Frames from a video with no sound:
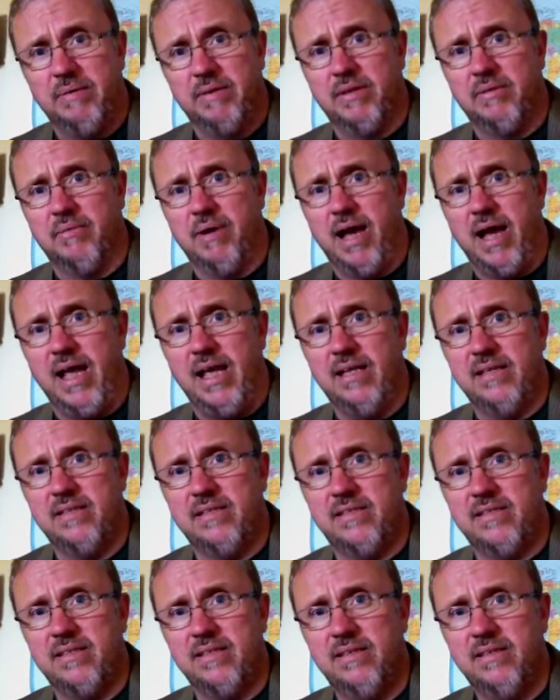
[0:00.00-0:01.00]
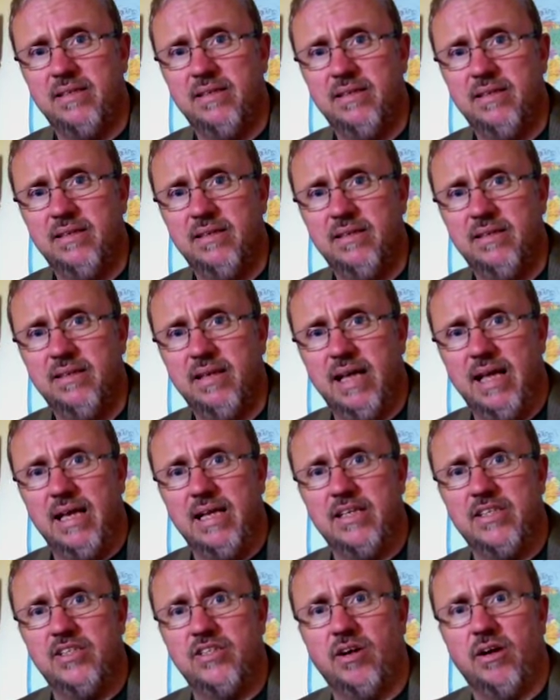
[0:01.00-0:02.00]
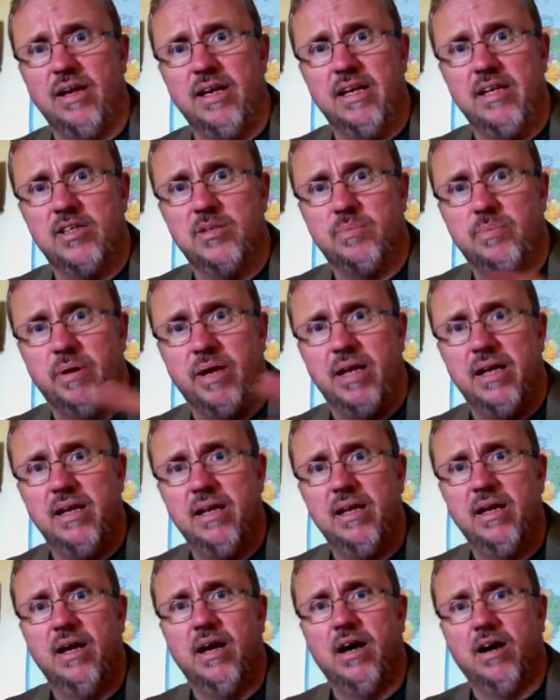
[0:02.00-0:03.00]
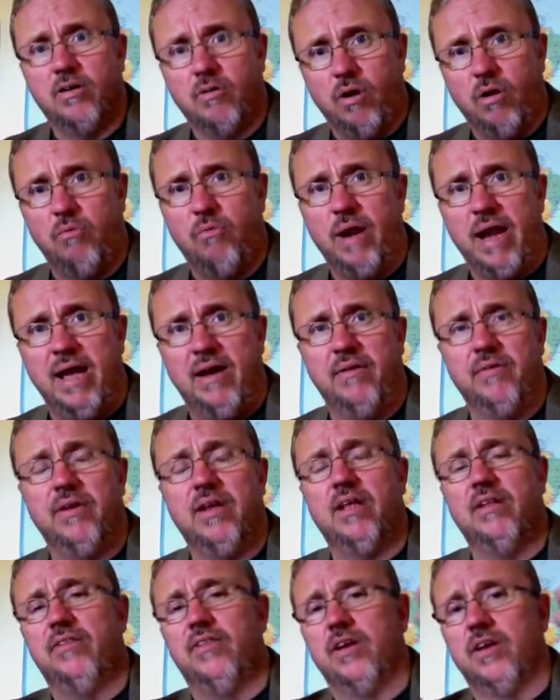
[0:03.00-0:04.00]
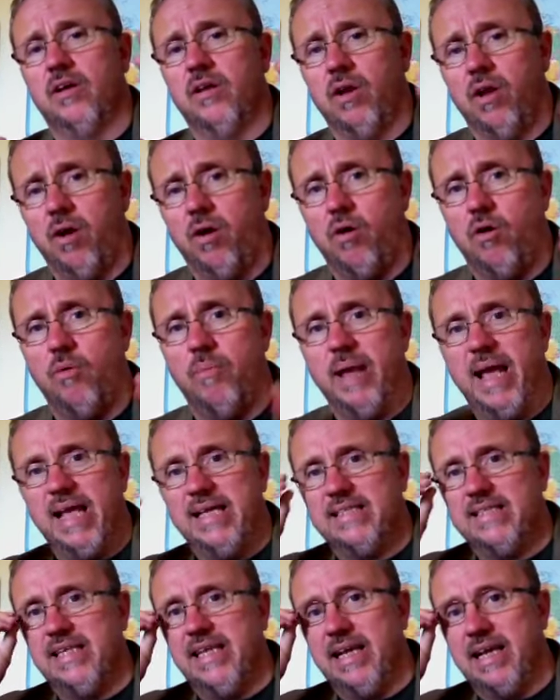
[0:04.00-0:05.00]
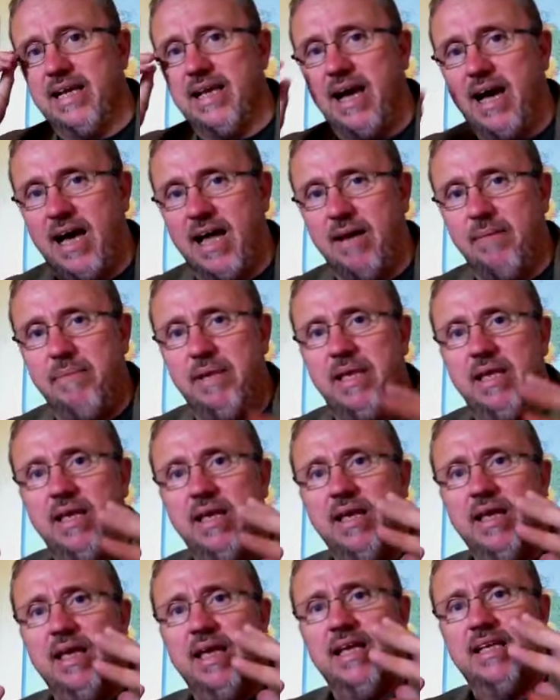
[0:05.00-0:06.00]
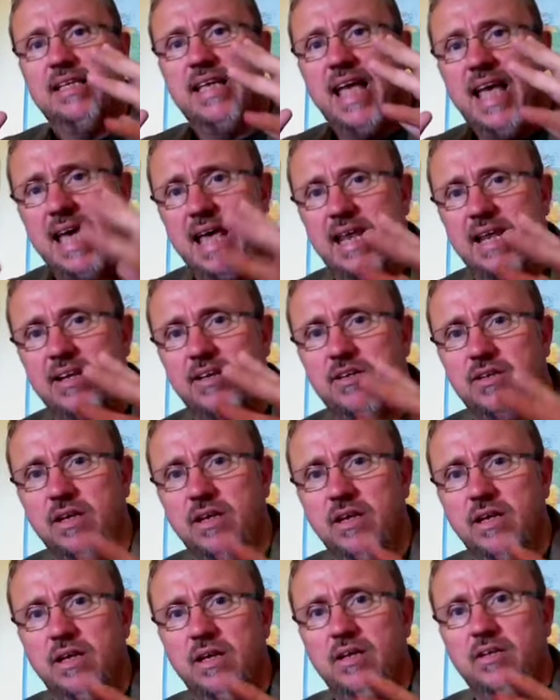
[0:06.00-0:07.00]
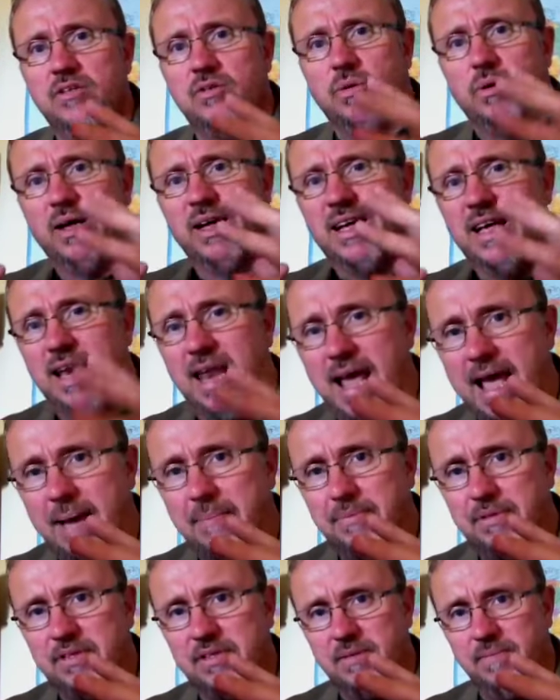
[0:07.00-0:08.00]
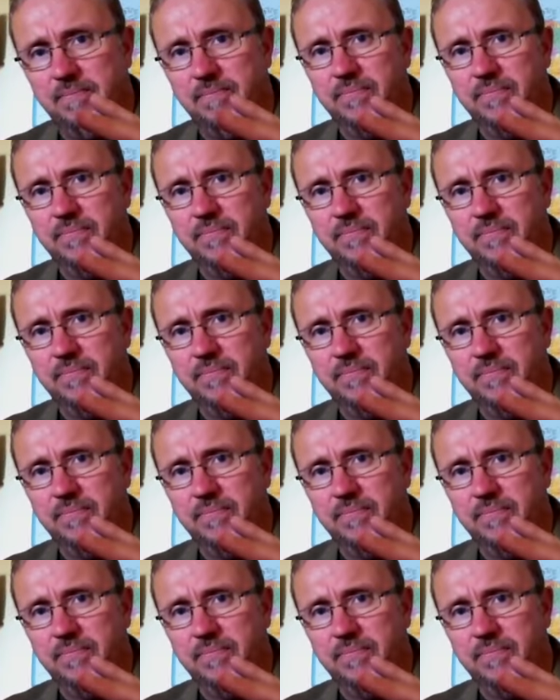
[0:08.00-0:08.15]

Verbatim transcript: with the riots, and it's starting to spread around the globe as the economy is headed toward a collapse,